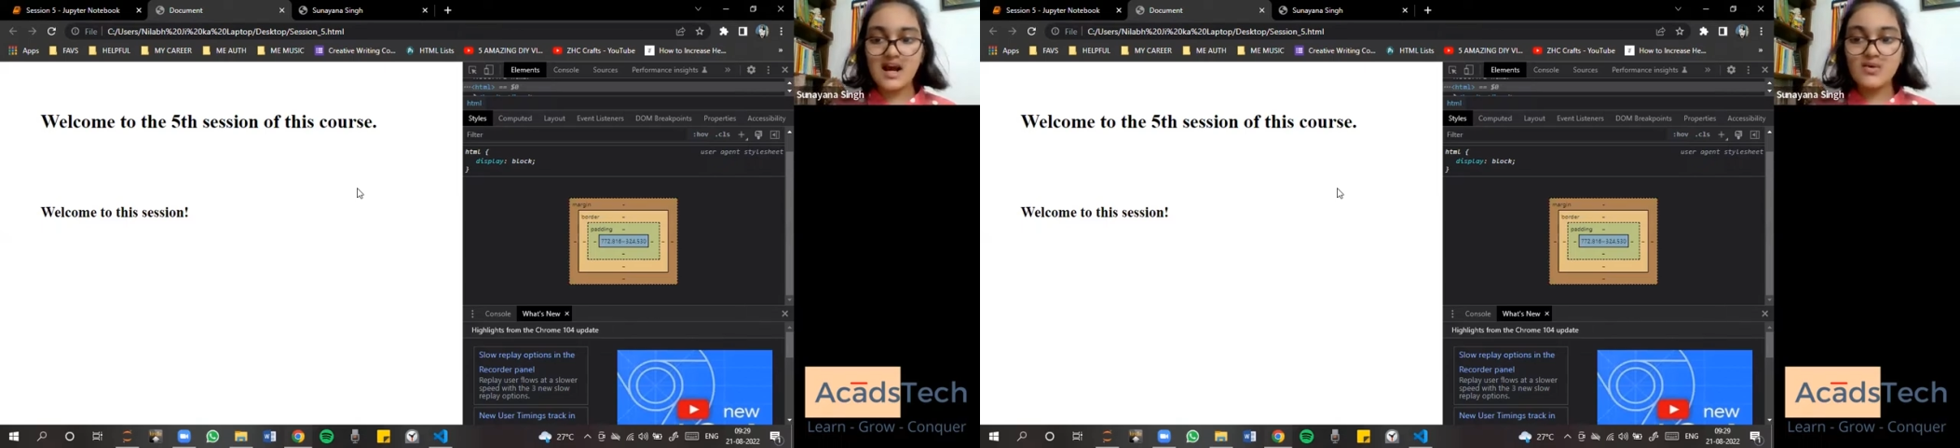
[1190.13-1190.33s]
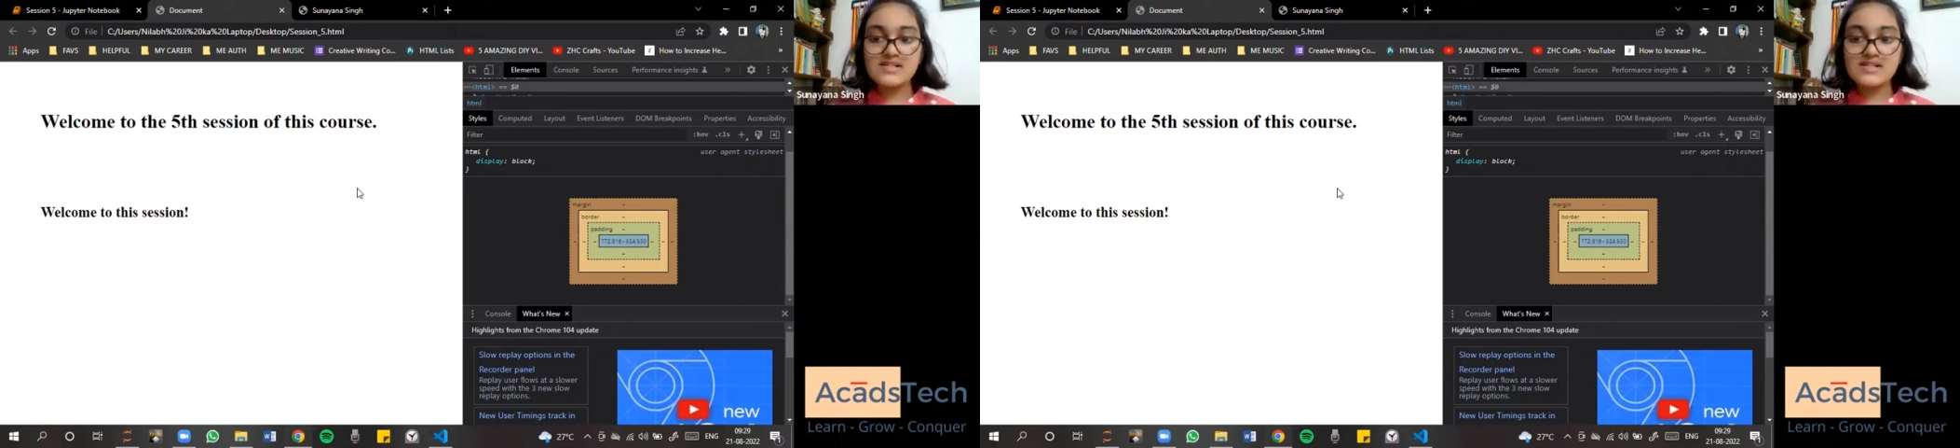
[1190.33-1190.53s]

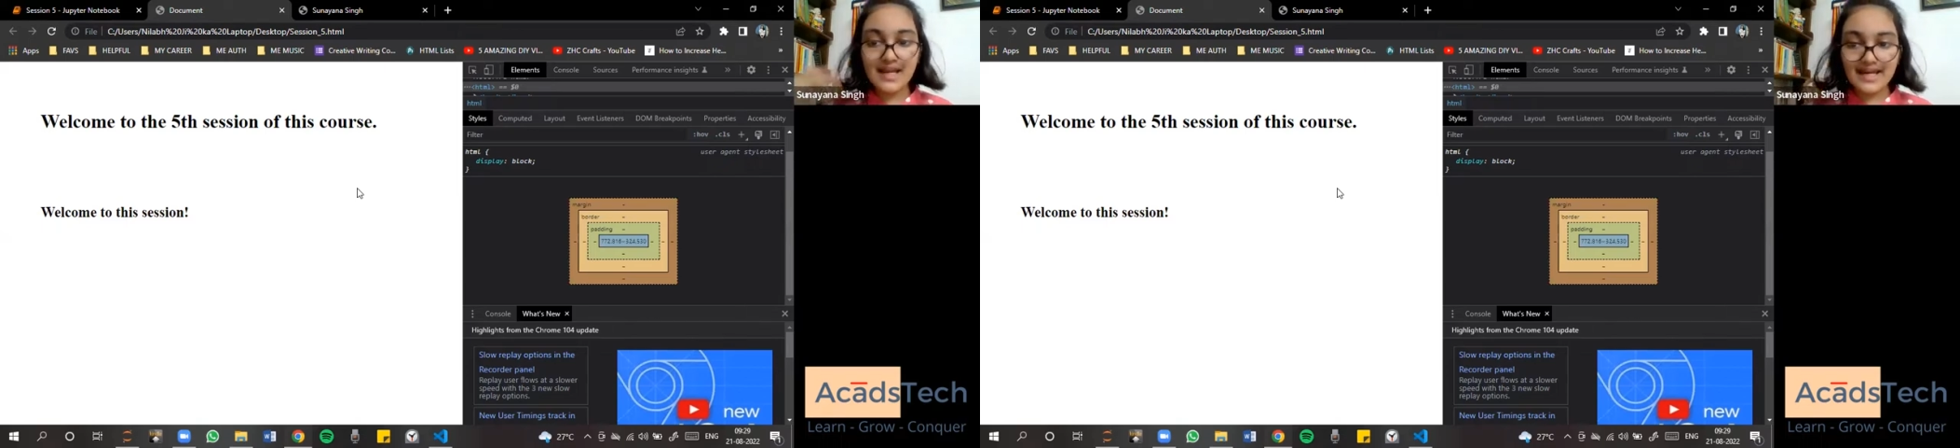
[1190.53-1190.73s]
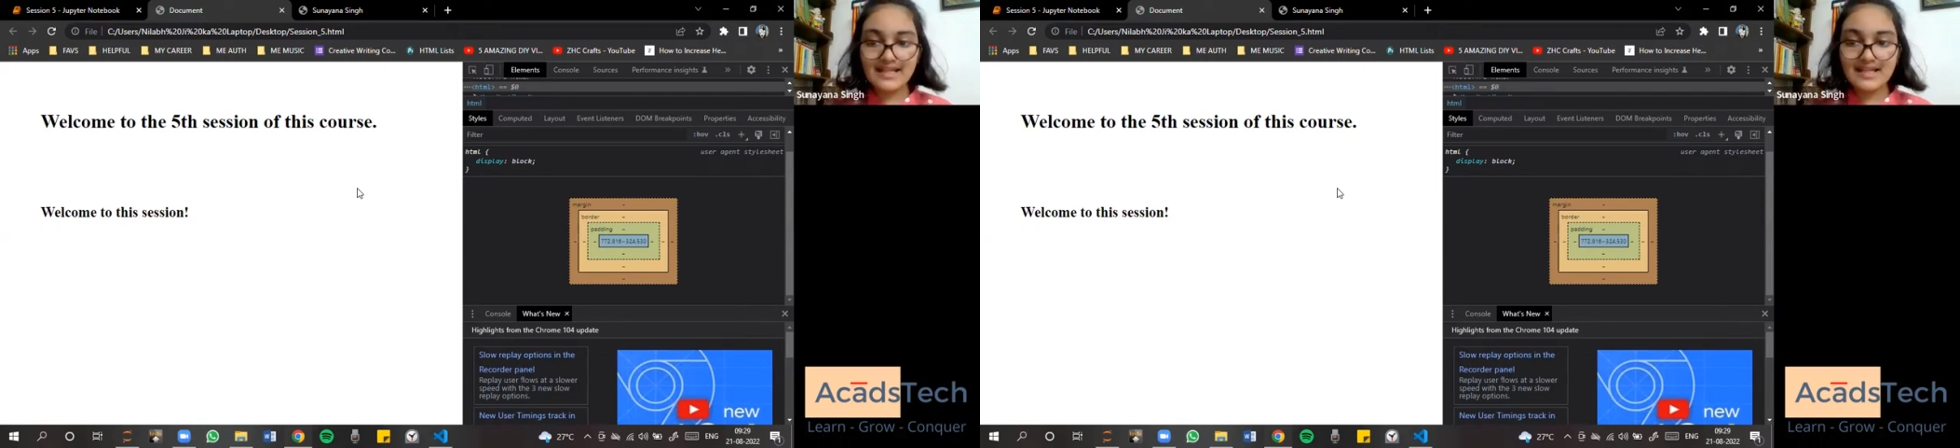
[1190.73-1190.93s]

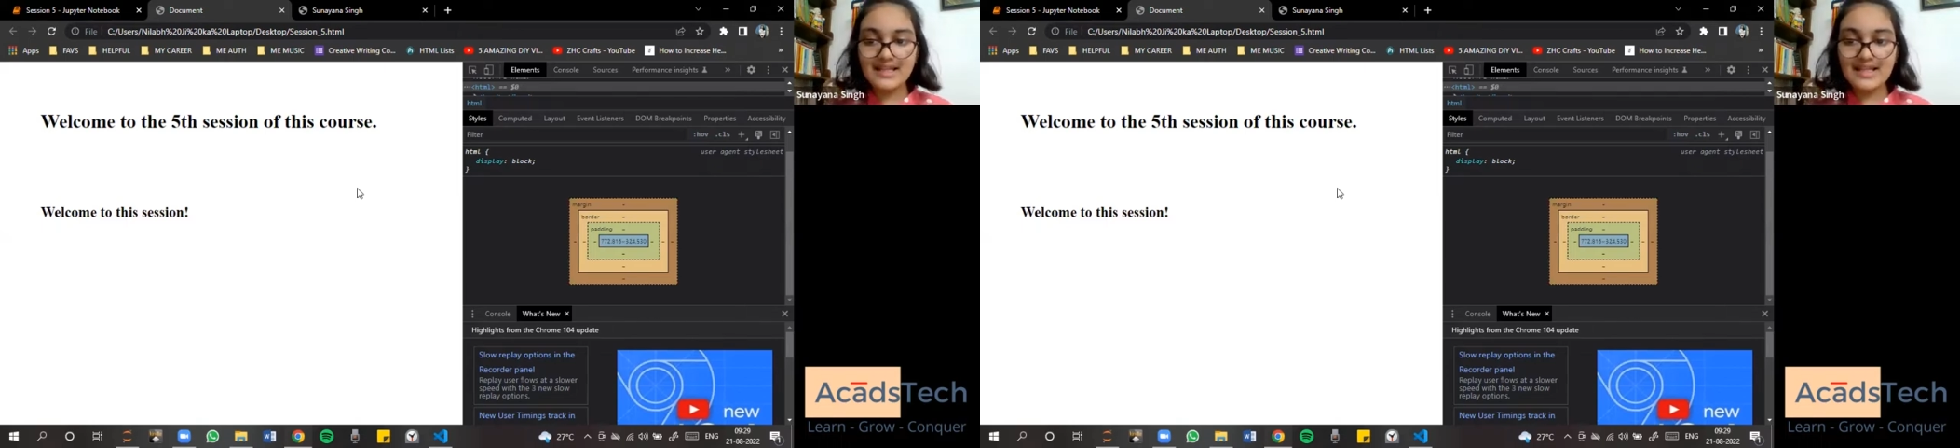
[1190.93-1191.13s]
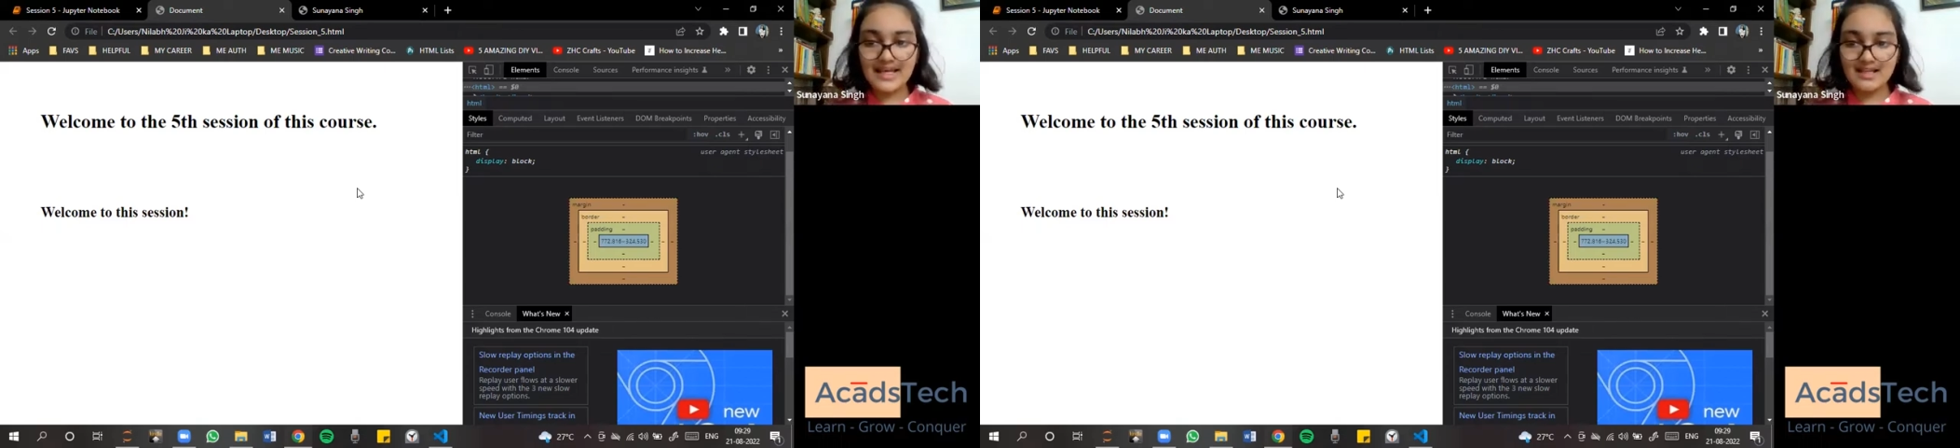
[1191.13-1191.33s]
outside
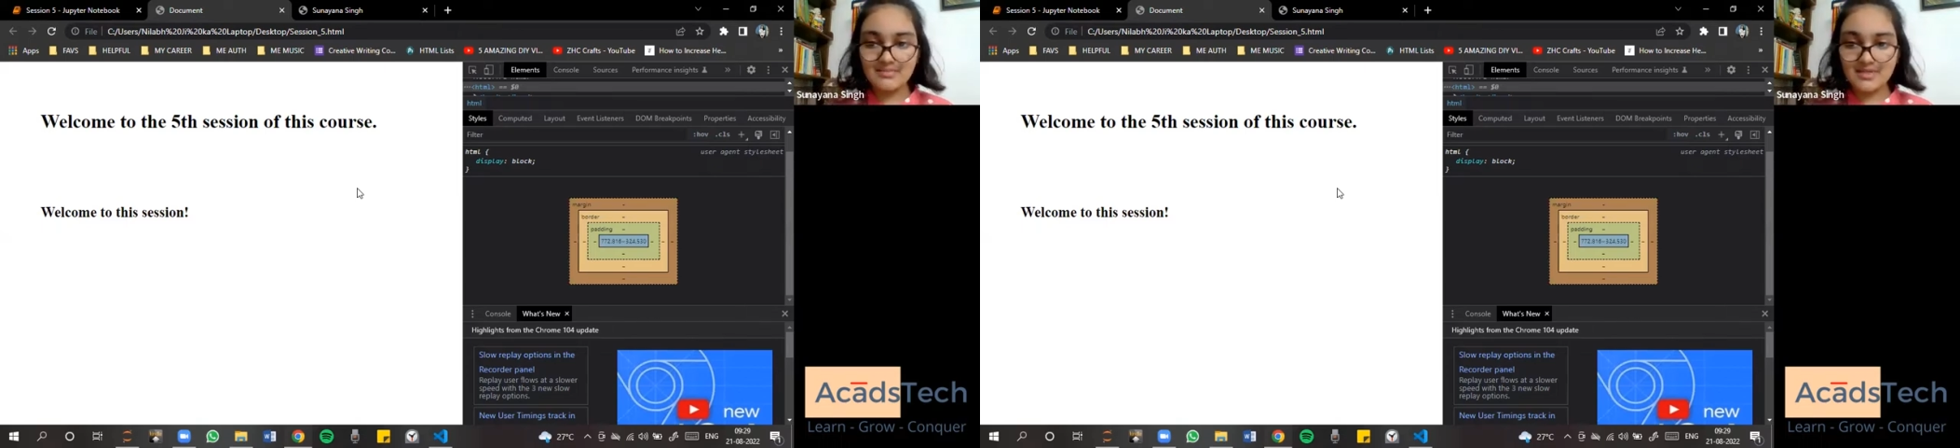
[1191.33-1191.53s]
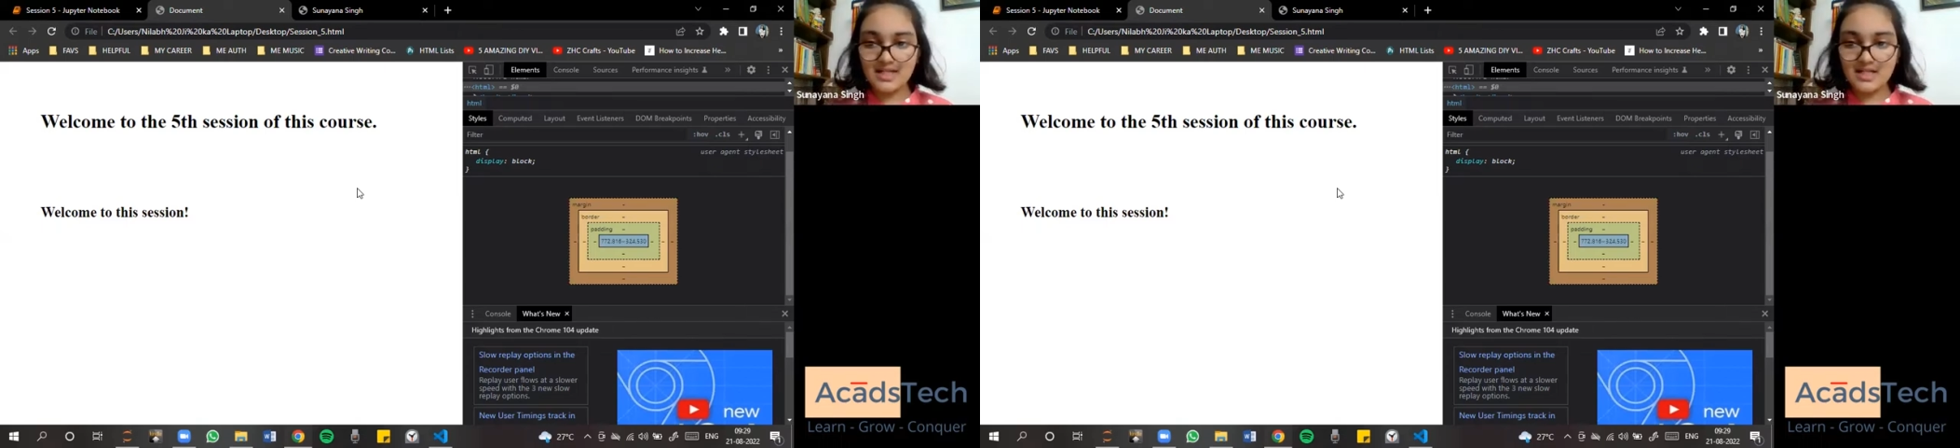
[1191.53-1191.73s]
the
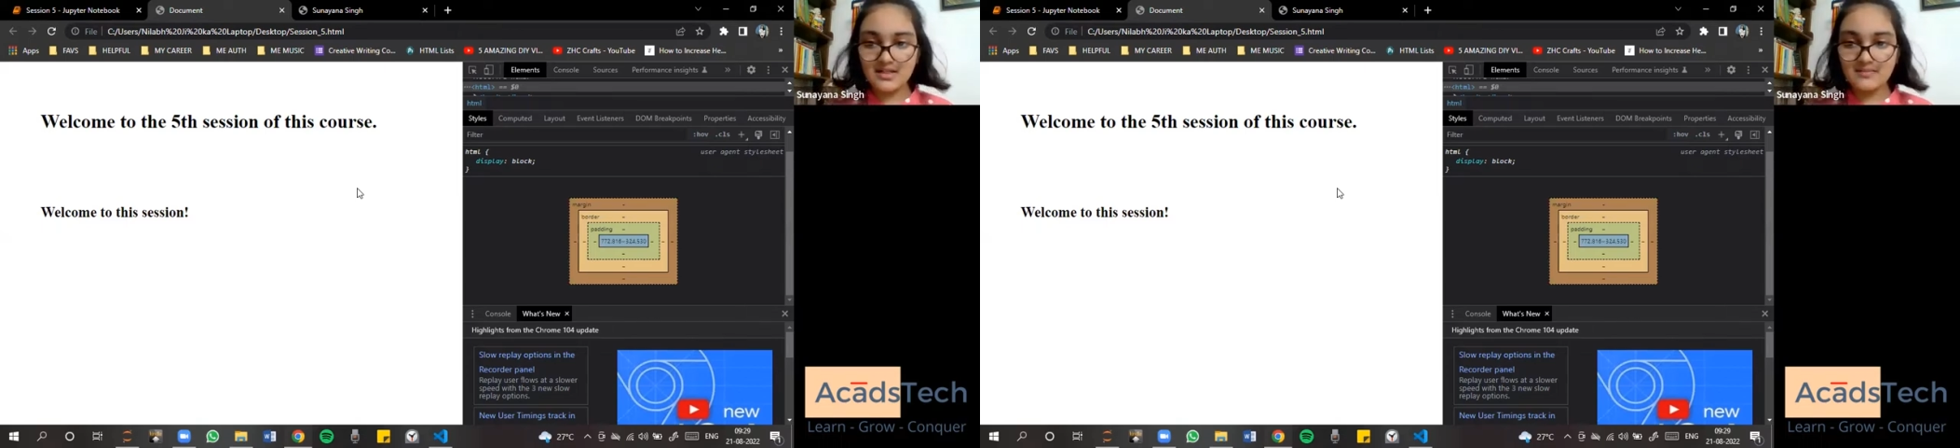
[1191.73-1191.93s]
element